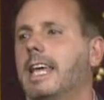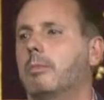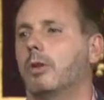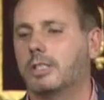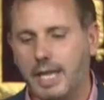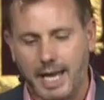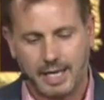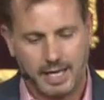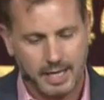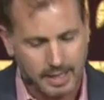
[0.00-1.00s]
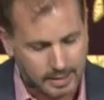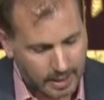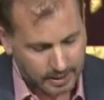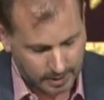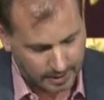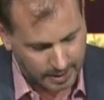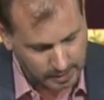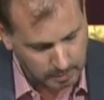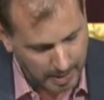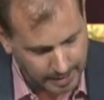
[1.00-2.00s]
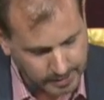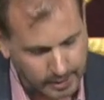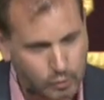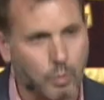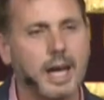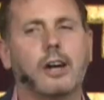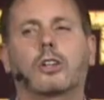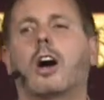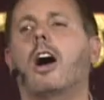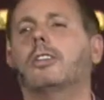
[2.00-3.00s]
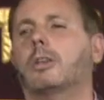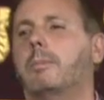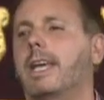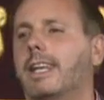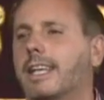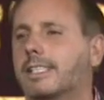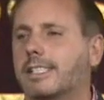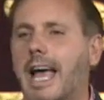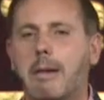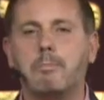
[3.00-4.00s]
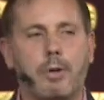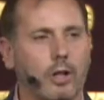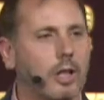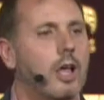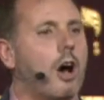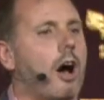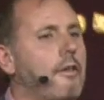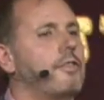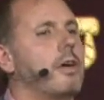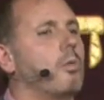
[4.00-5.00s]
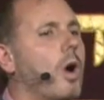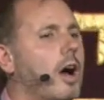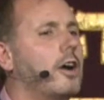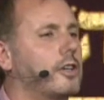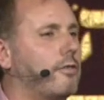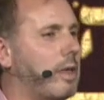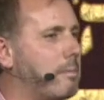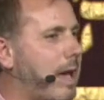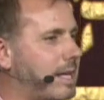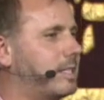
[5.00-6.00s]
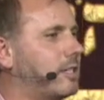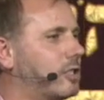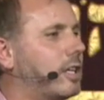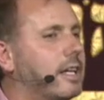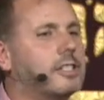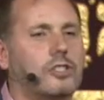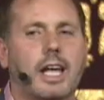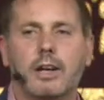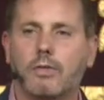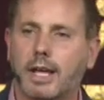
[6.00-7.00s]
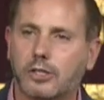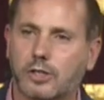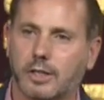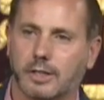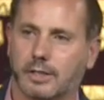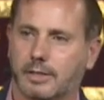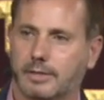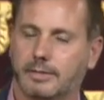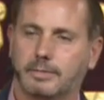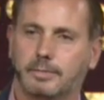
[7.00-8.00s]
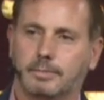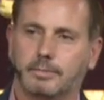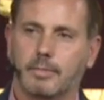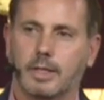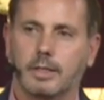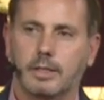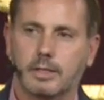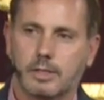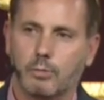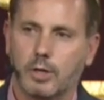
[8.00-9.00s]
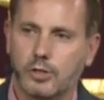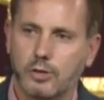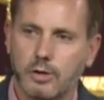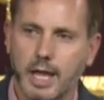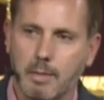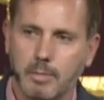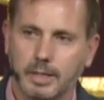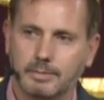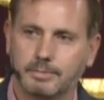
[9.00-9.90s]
they will take heed to this message. We are called to be an example of the word, of the message to this generation. So what's your name?